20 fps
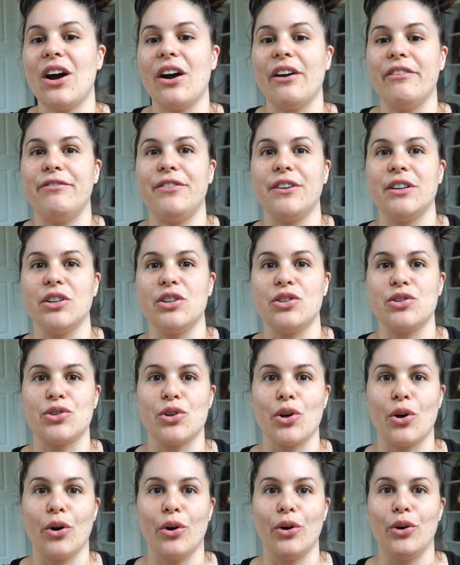I feel as
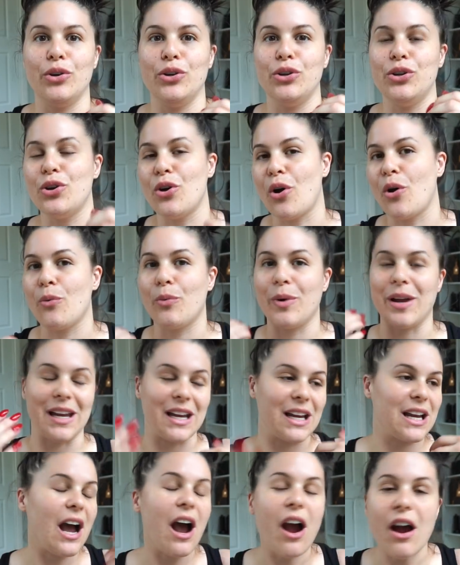though, you know, we
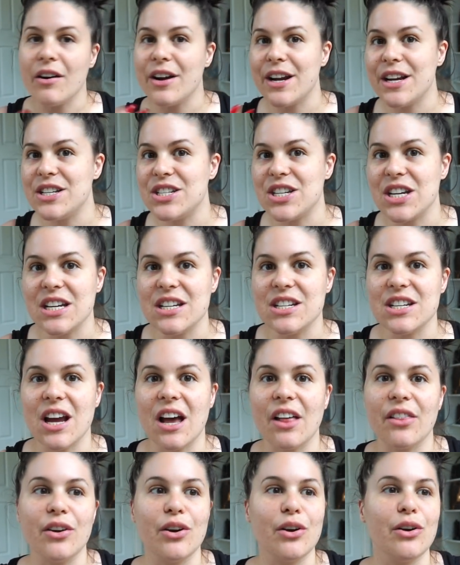encourage each
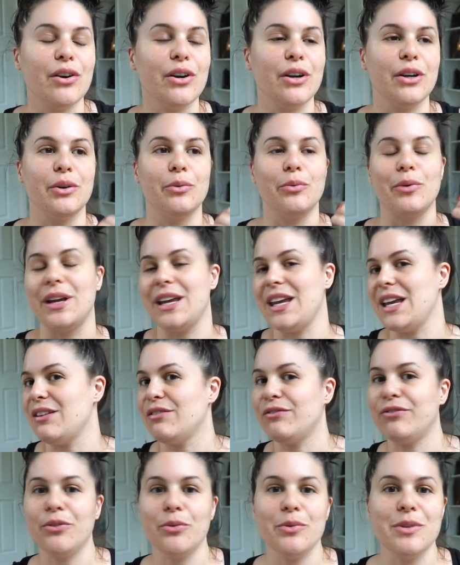other and we
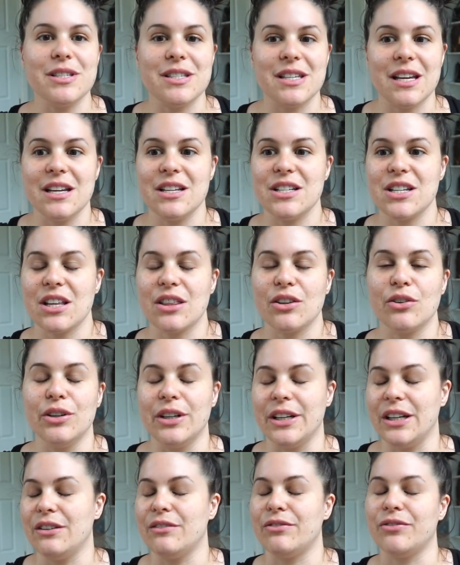influence each other
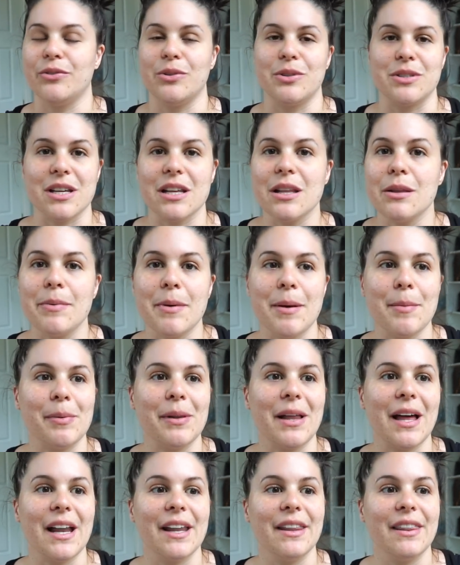and influence other
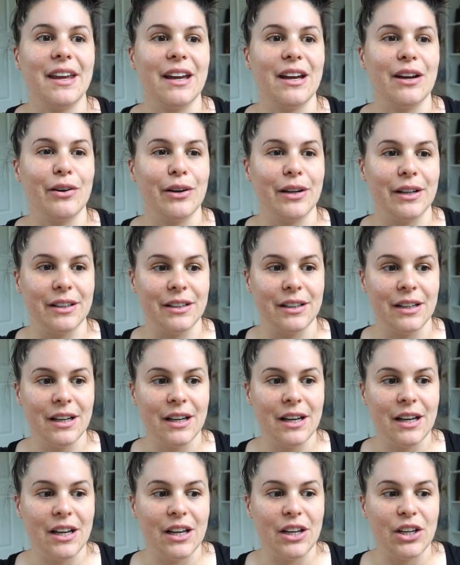people out there, and
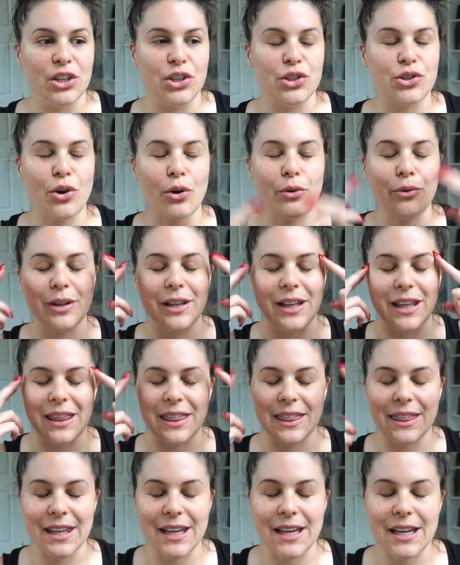you don't really
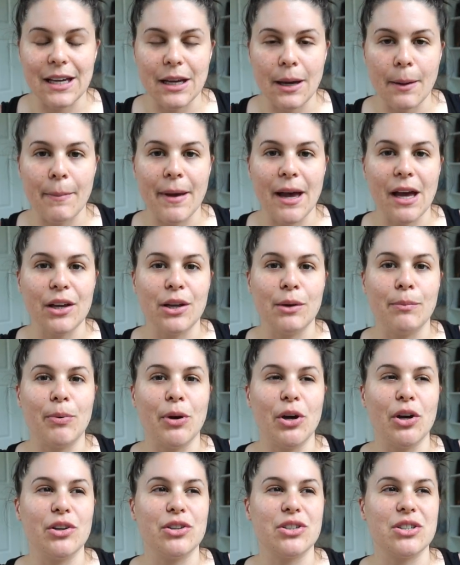think about your
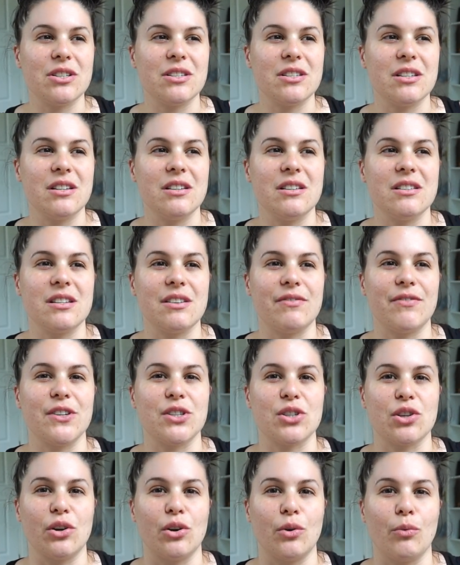purchases, if
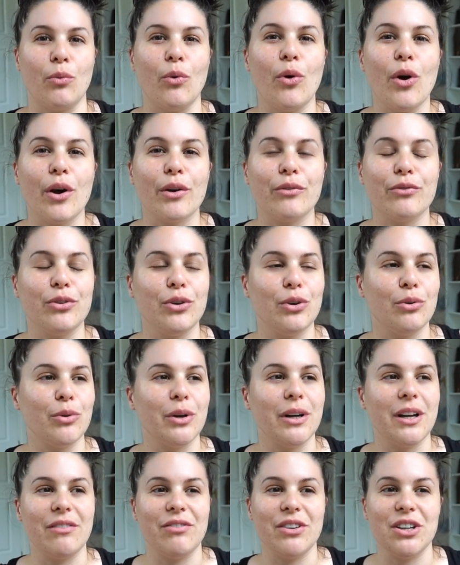it's gonna work for you,
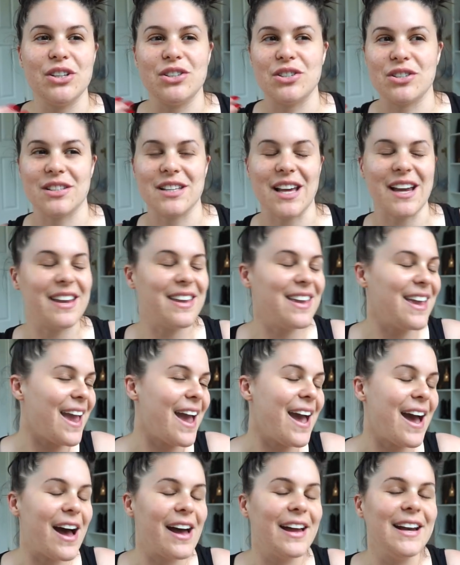whatever. You're just like,
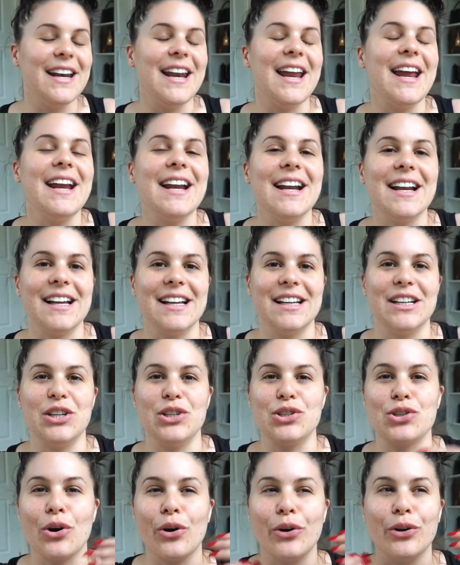yeah, I need it, and
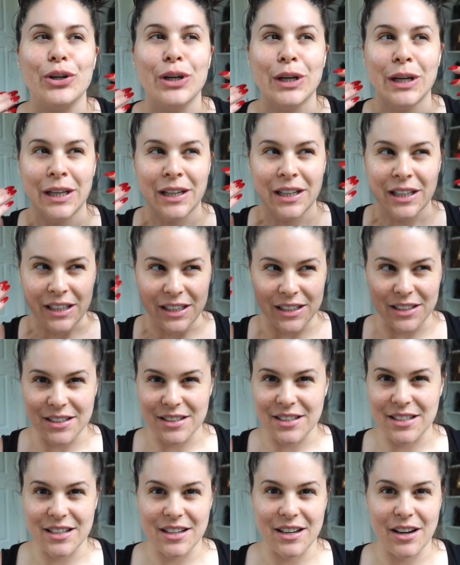you don't
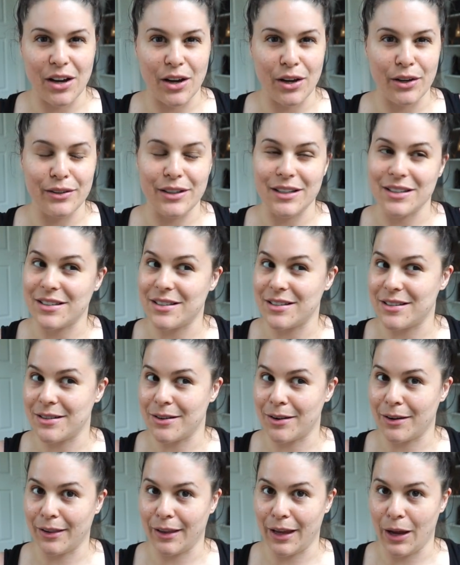consider
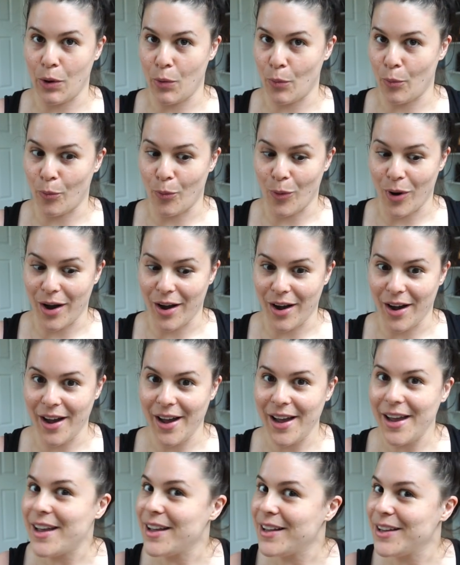necessarily
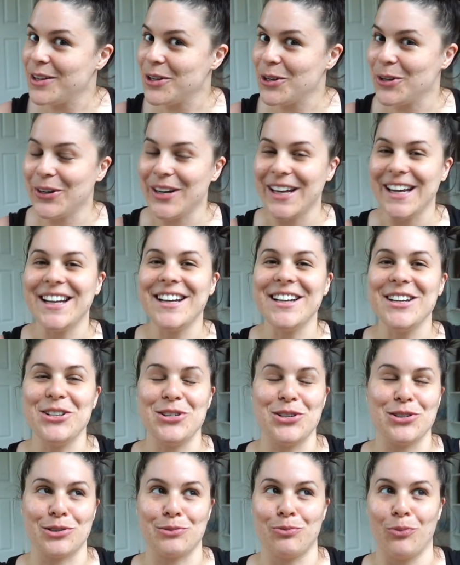why you need it,
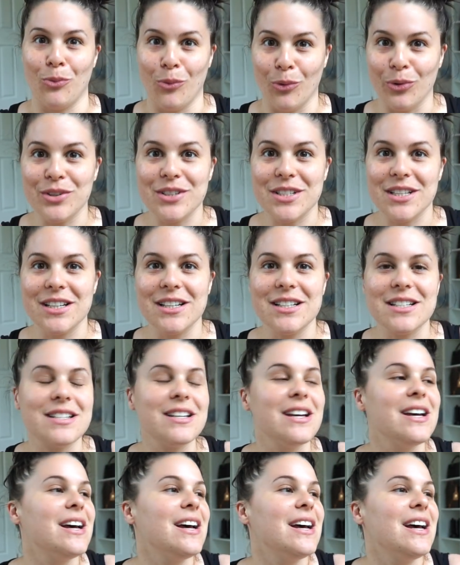you just want it.